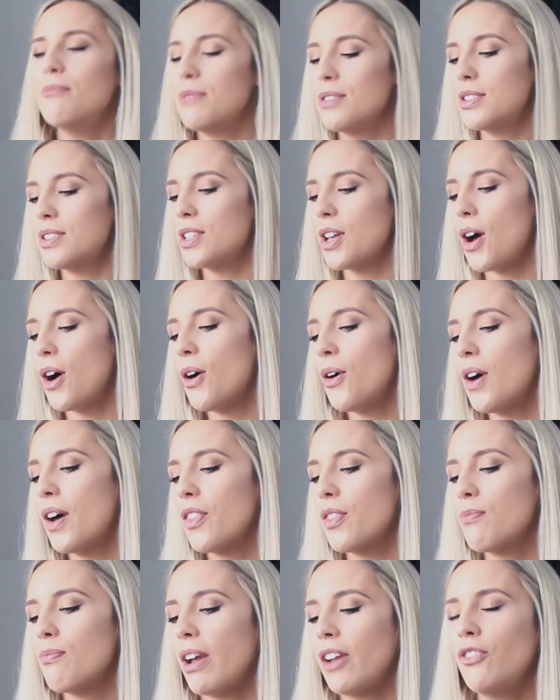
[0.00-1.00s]

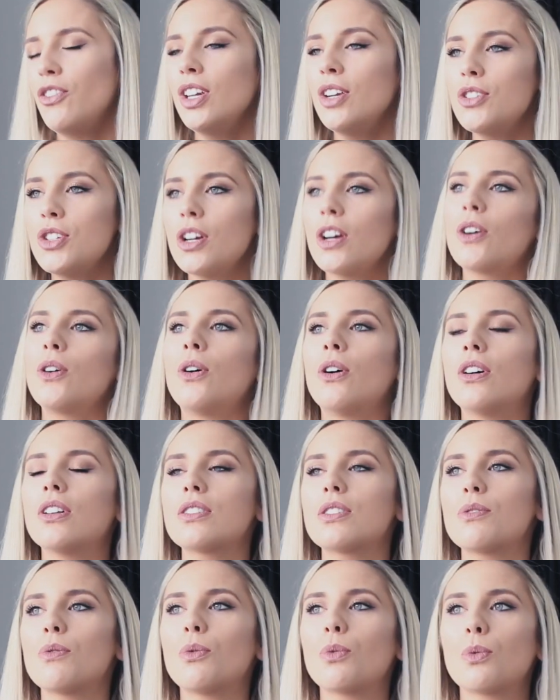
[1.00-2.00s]
So my future
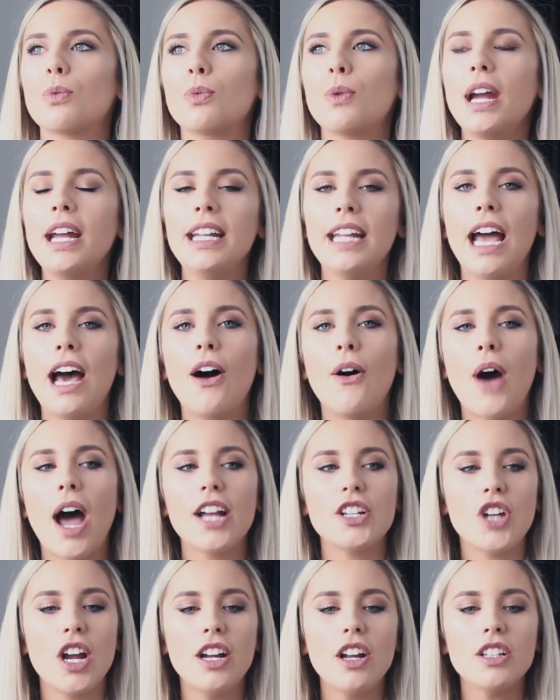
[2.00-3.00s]
goals. Right now,
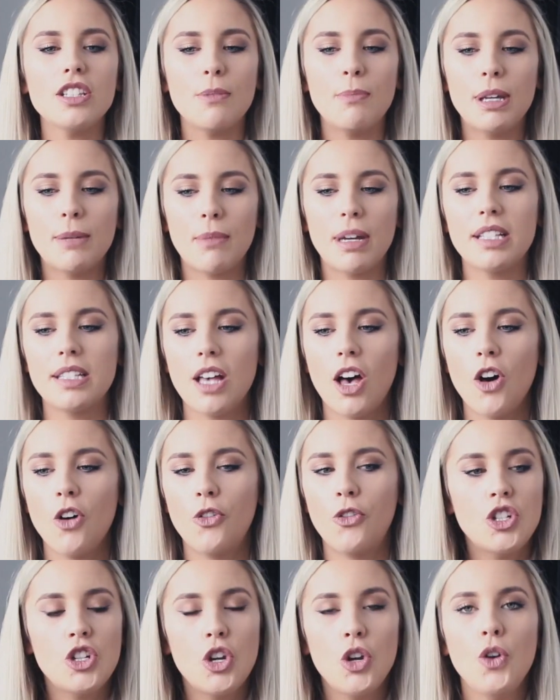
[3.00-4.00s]
I try not to make
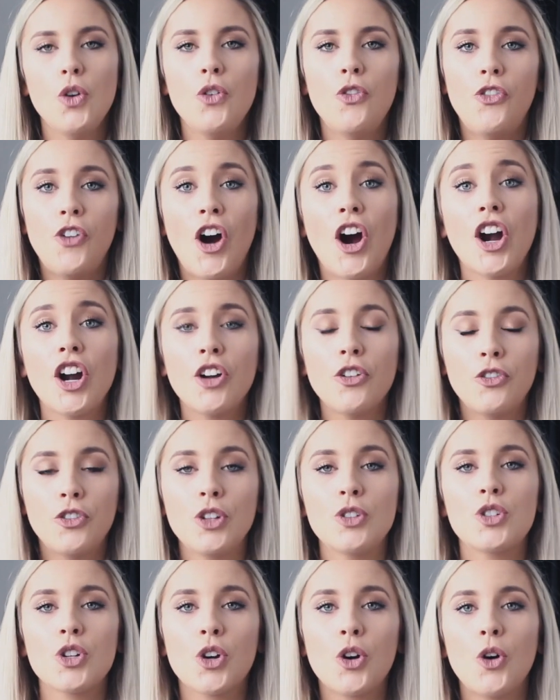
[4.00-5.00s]
myself too far of
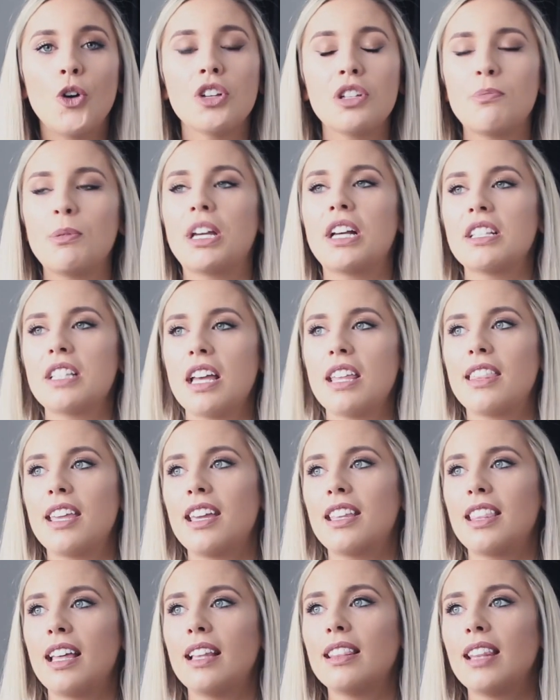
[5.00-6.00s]
future goals, because I
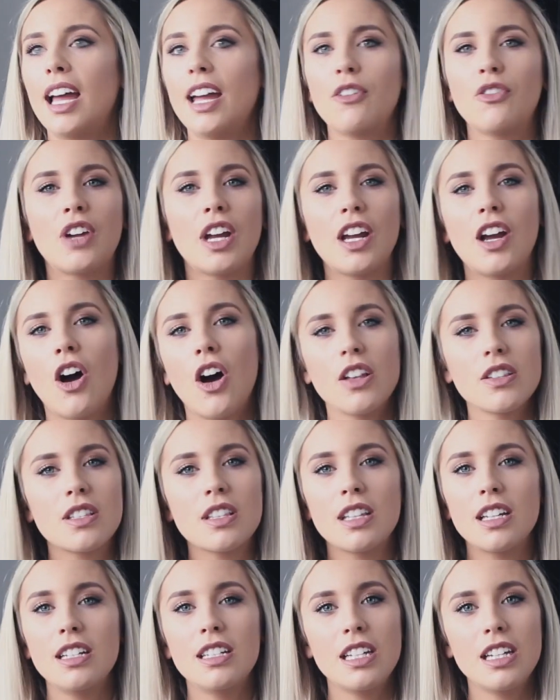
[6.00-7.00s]
think that life can
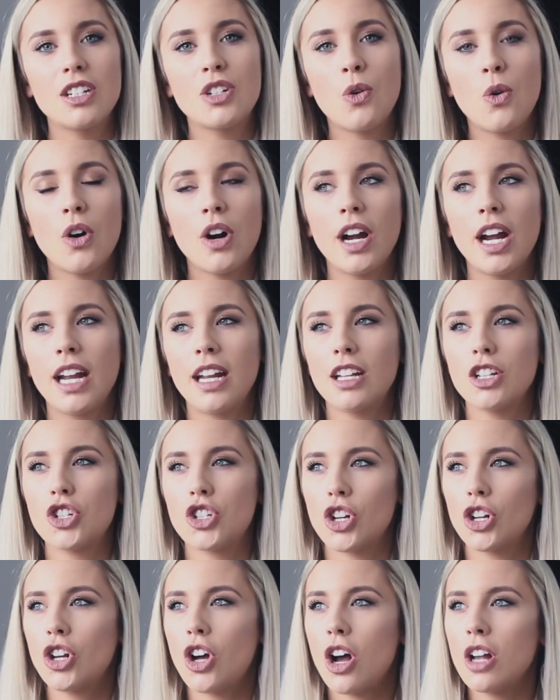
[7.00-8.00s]
constantly detour and it
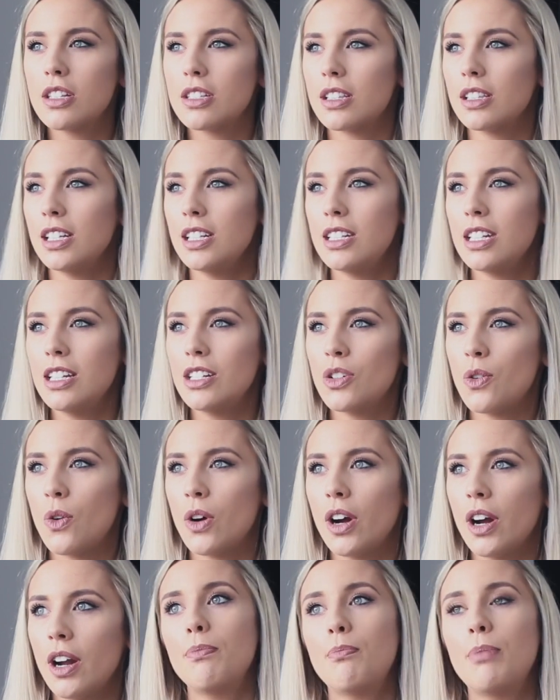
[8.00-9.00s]
should constantly
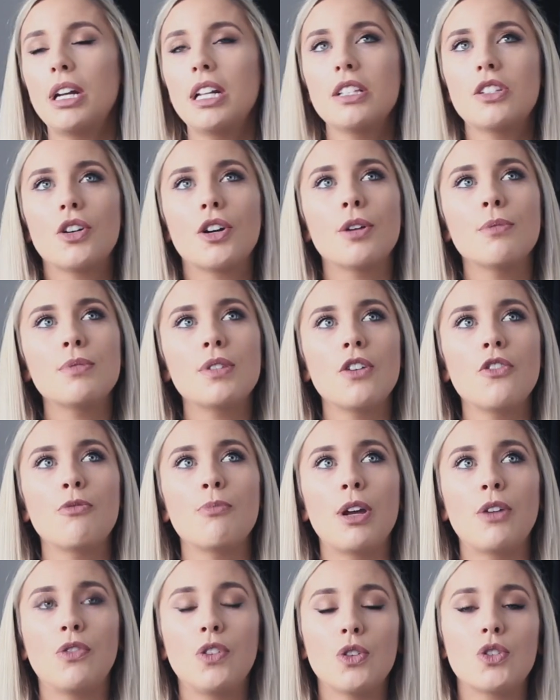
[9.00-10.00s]
detour. But in terms of
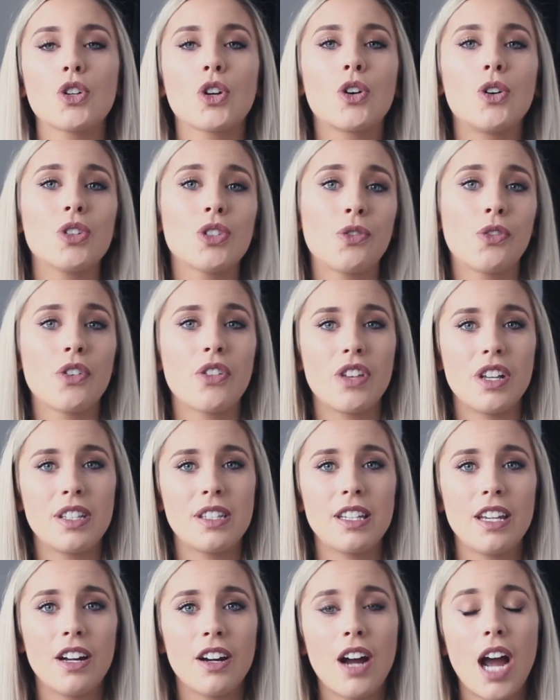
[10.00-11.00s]
my future goals for
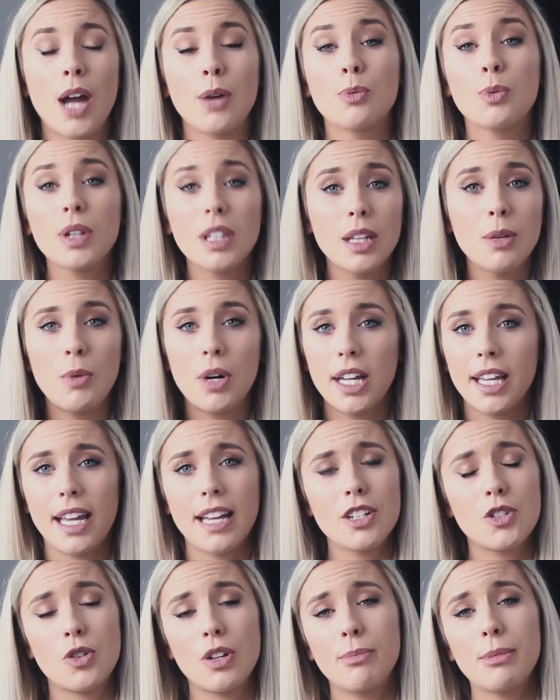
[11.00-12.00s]
this year, I really want to
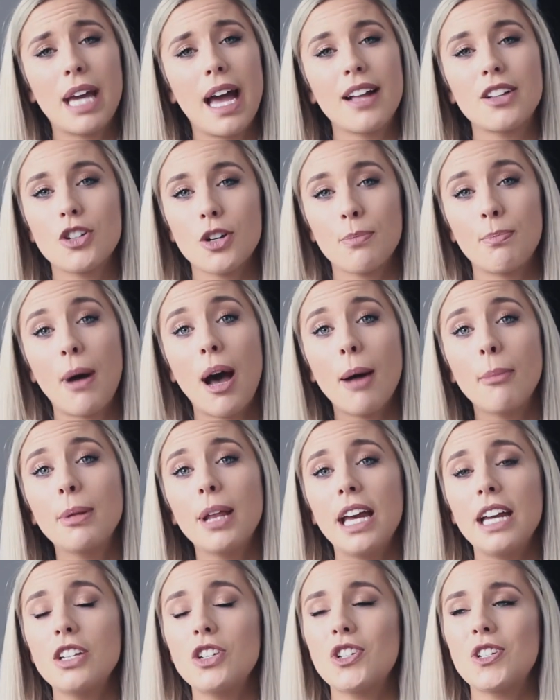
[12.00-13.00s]
get Dreamcatcher
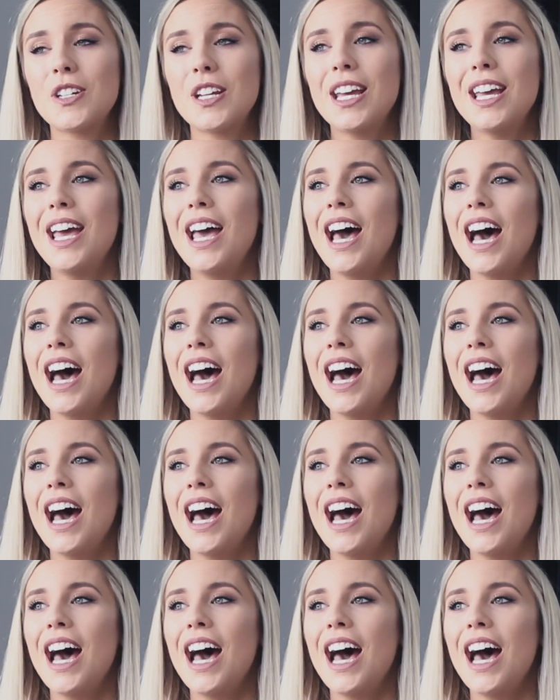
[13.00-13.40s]
published.